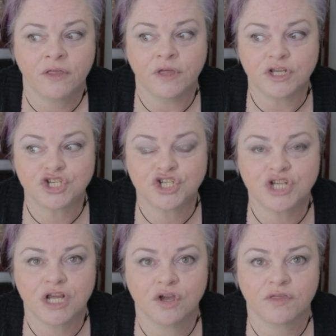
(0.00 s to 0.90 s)
that
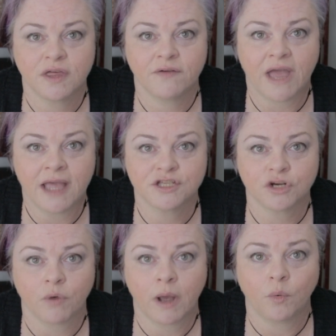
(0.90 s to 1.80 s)
she couldn't think of an
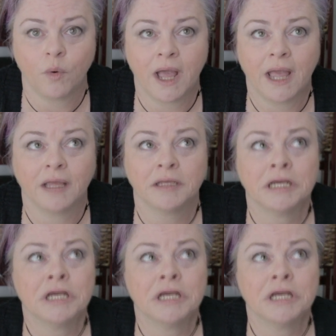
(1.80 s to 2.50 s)
answer right away,